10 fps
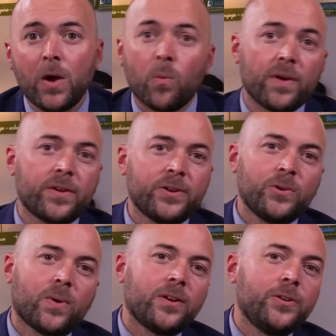Whether
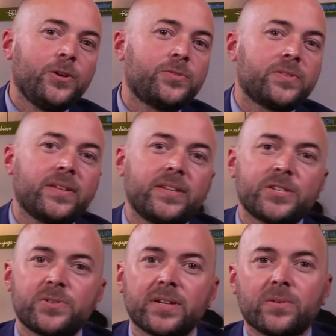you are new to the
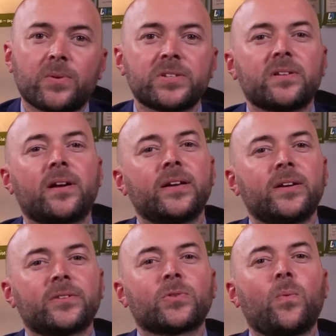district or starting
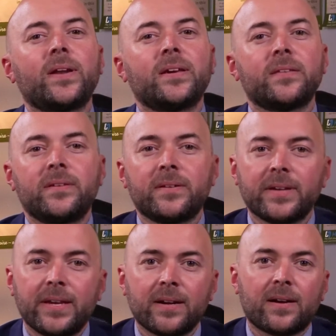your 20th year
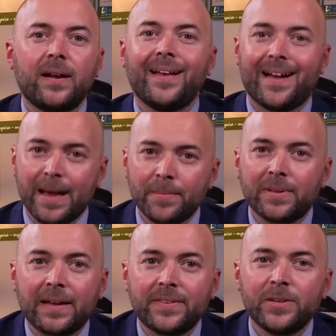here, I'm
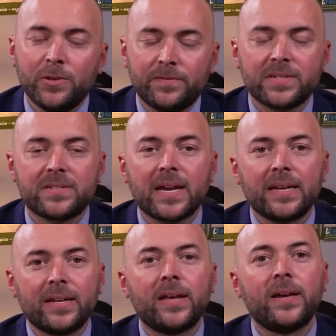glad that you've
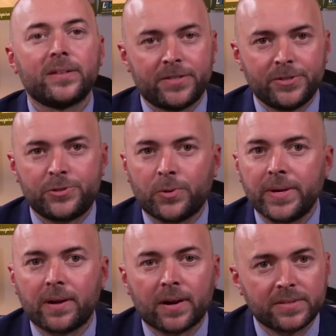decided to
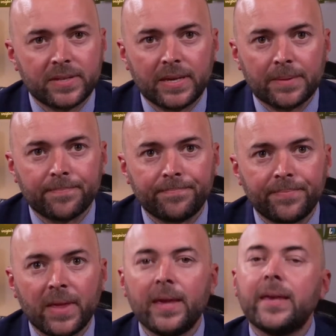join our team.
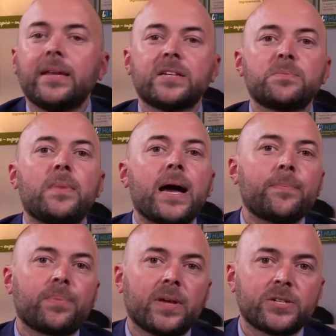It is my
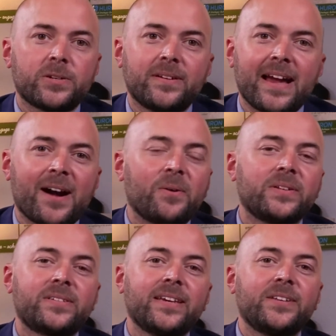pleasure now
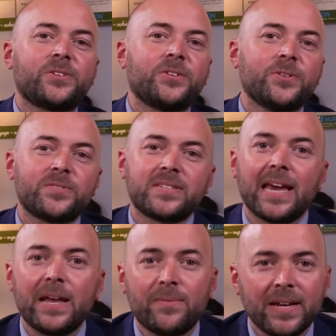to introduce
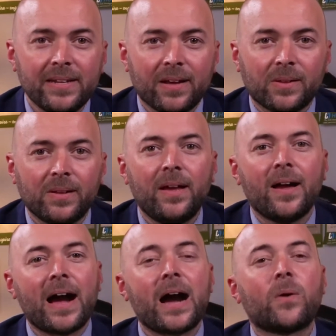Ken Rydell,
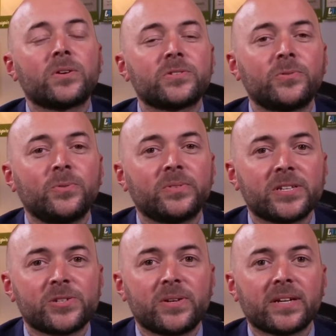our school
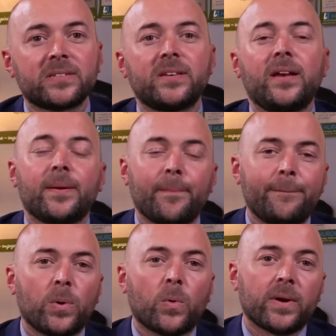district's
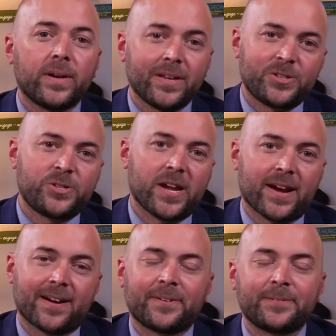board
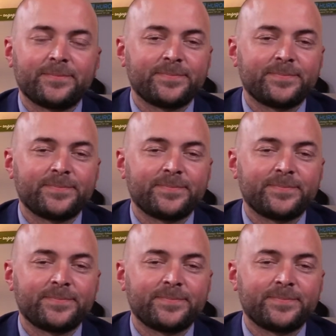chair.